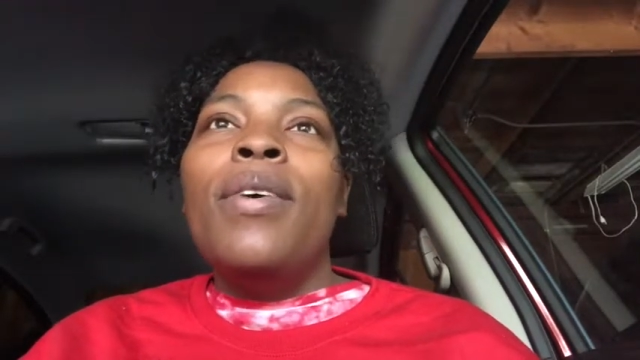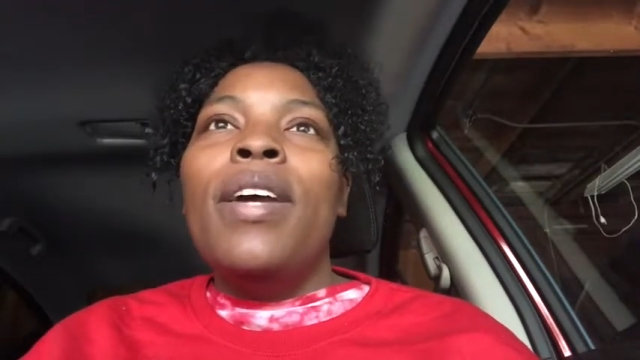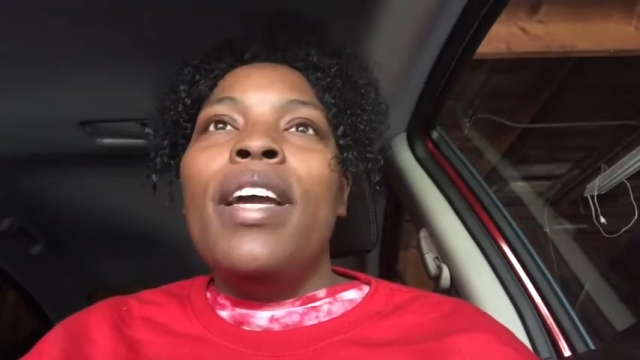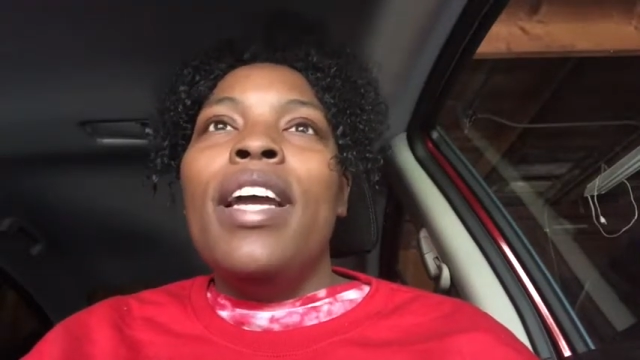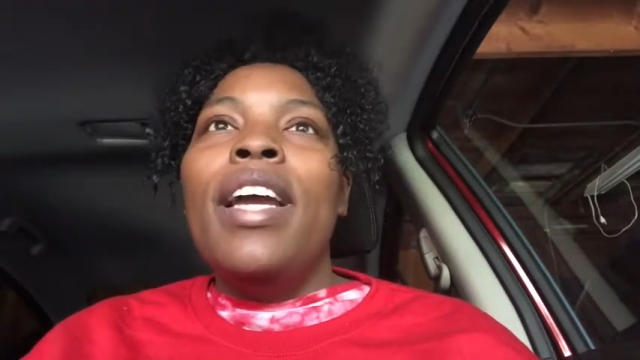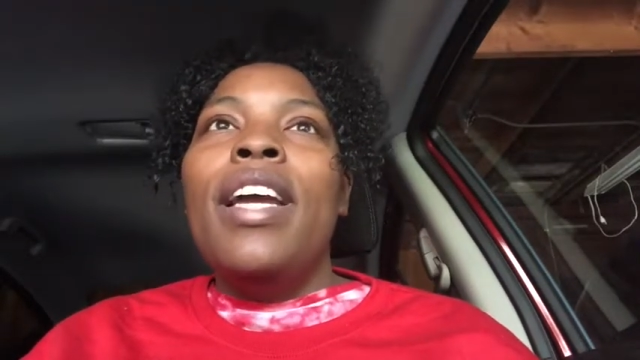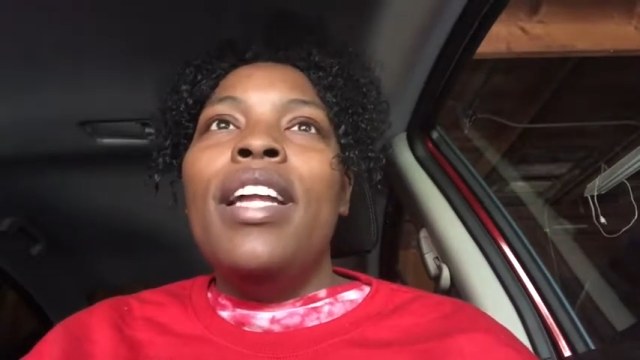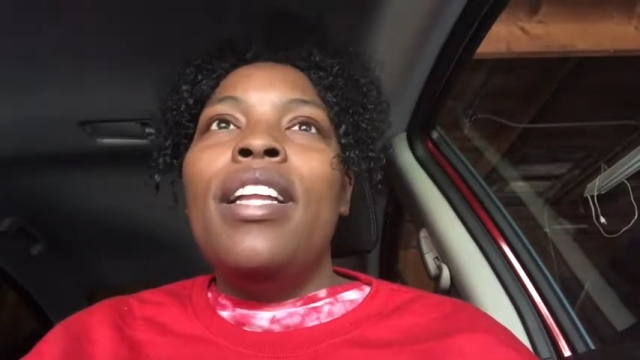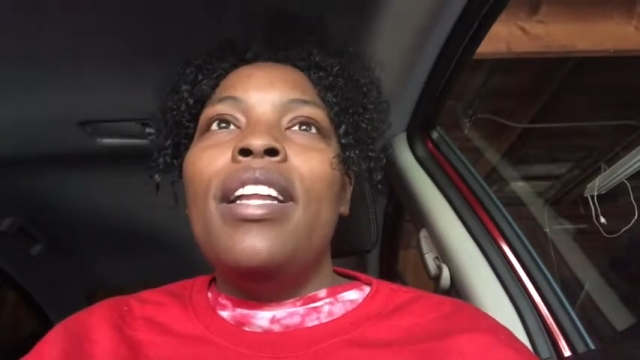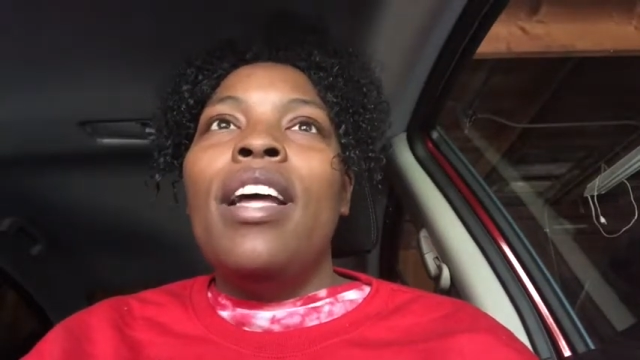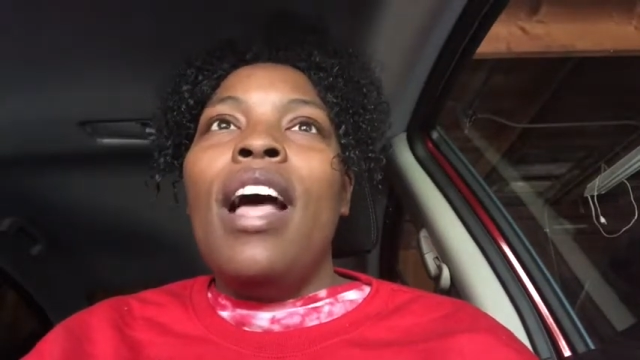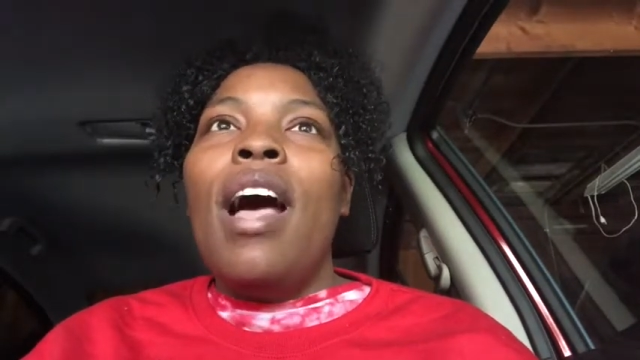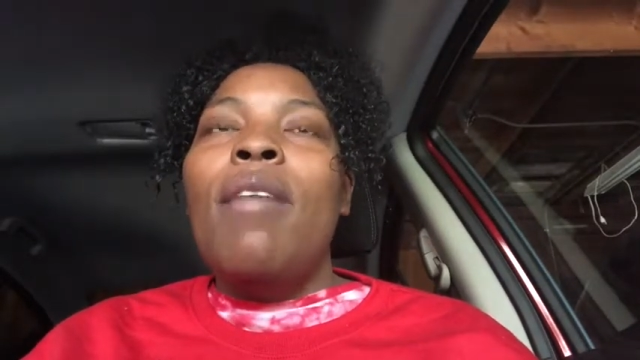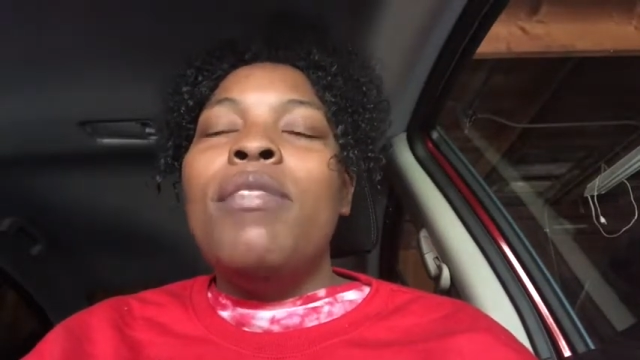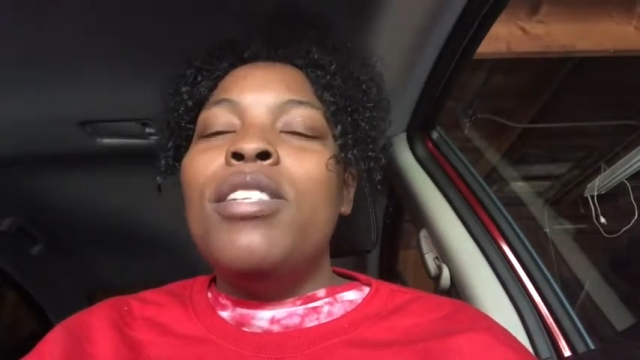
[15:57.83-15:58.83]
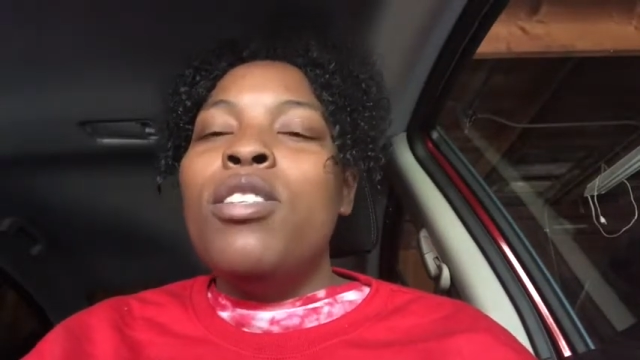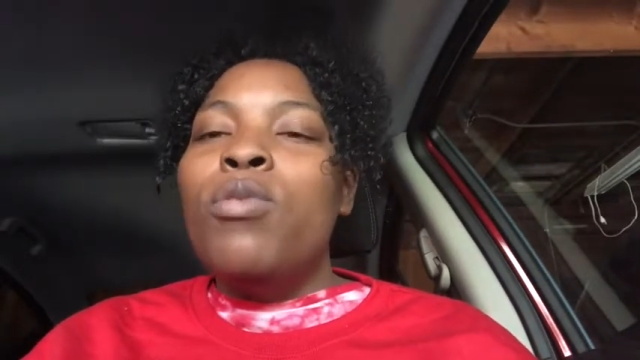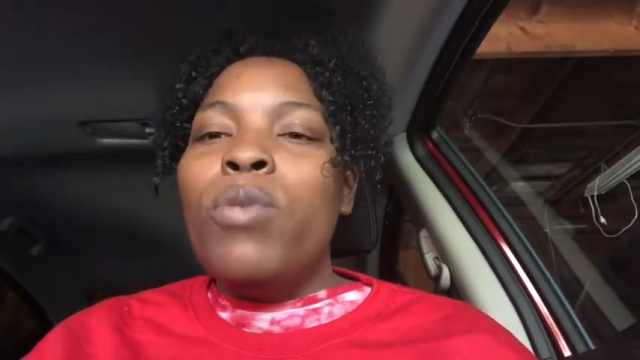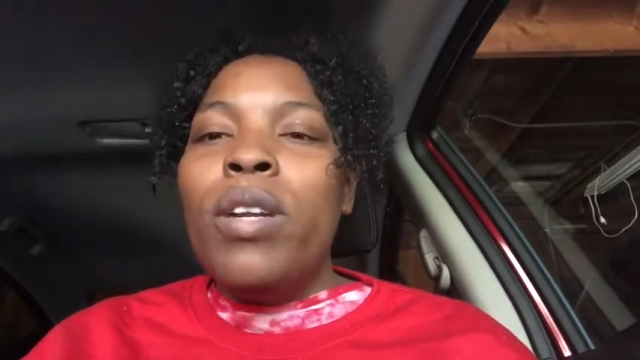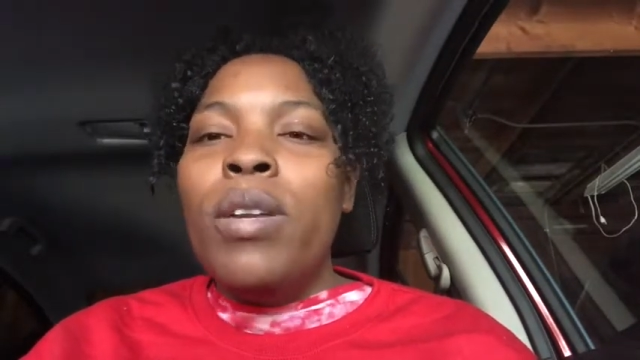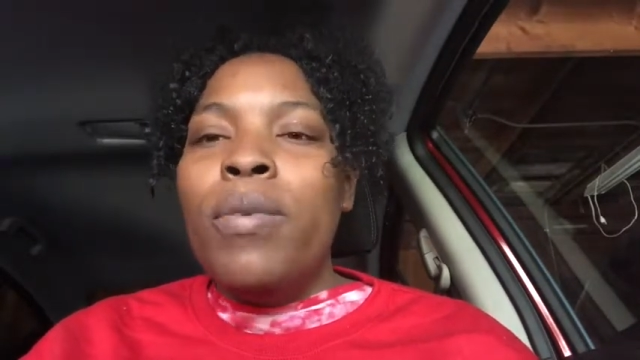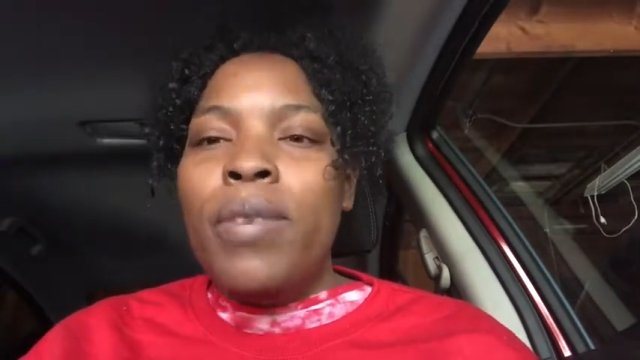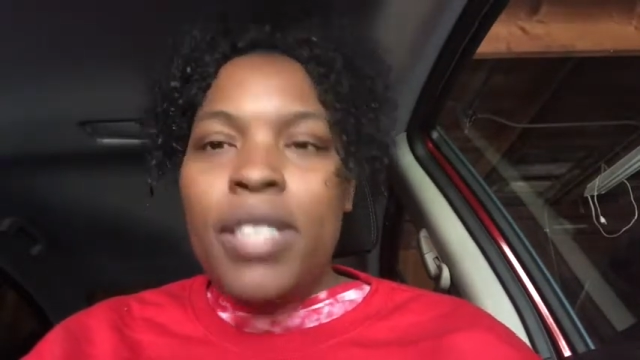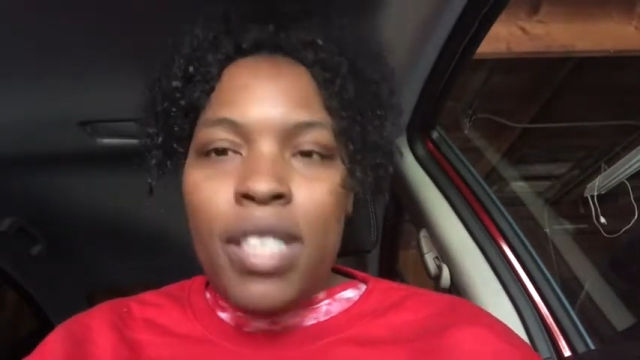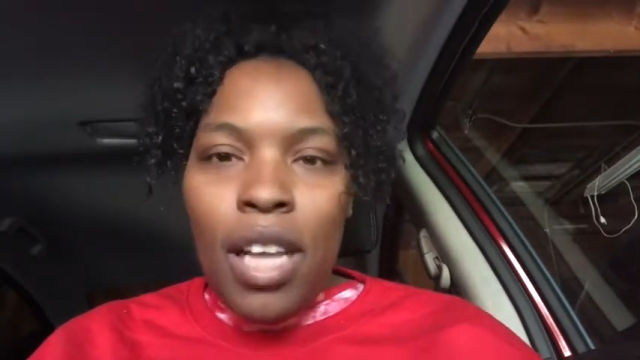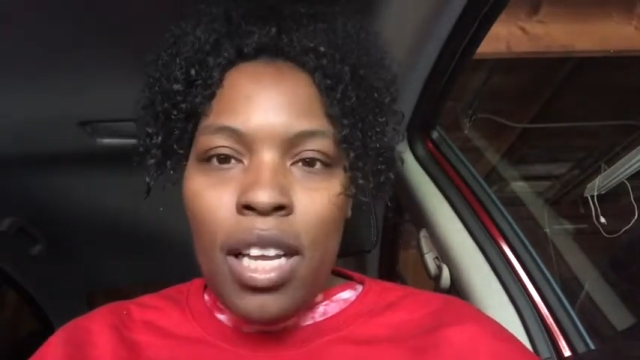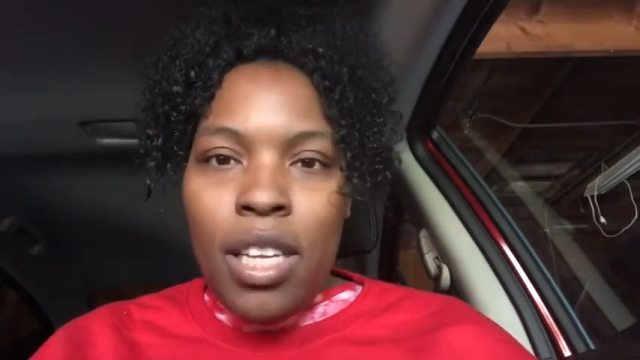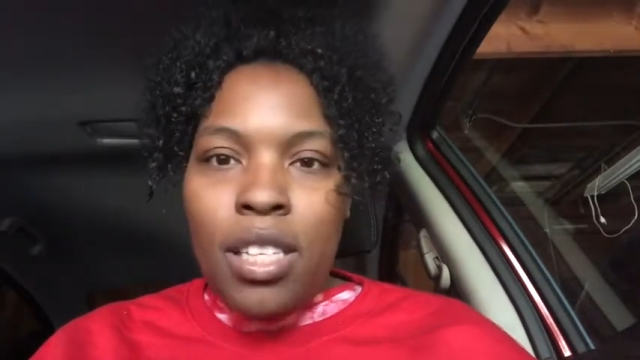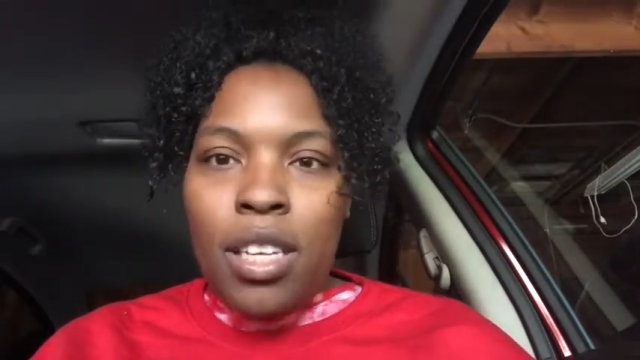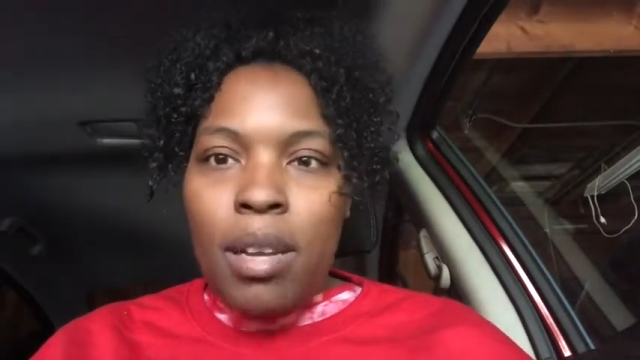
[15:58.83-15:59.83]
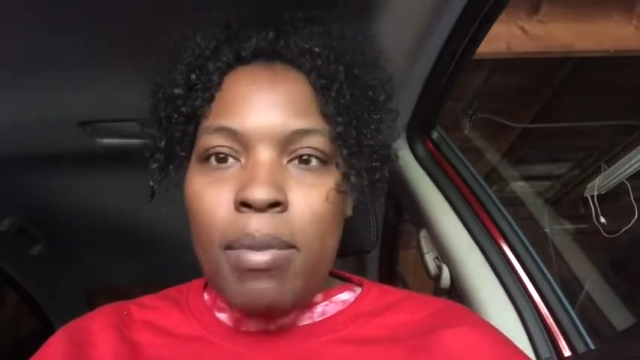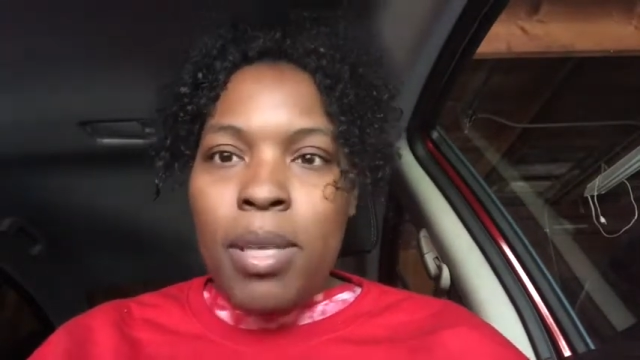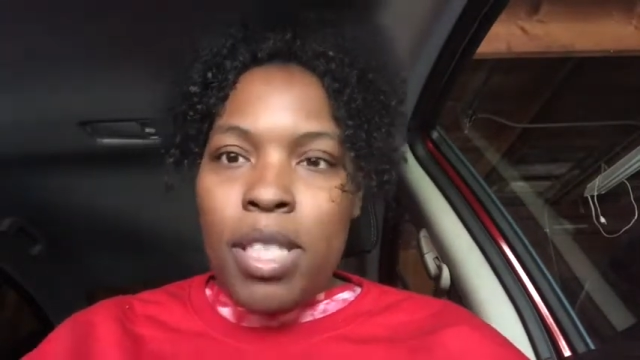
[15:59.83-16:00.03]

and I was just running with Teletubbies.